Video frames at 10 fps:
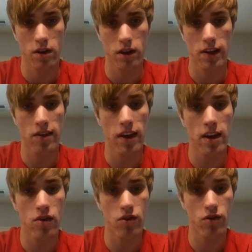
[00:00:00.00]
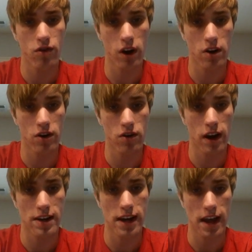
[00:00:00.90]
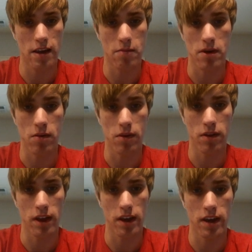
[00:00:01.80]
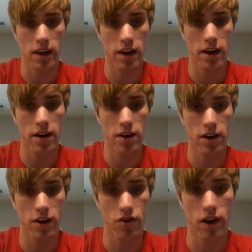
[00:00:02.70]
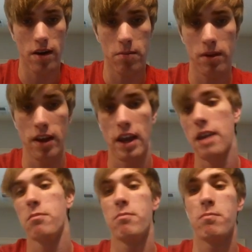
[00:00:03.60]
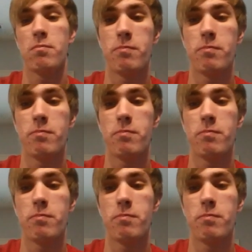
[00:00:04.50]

Let's say you start to try attacking me with like here, and you're going to try and play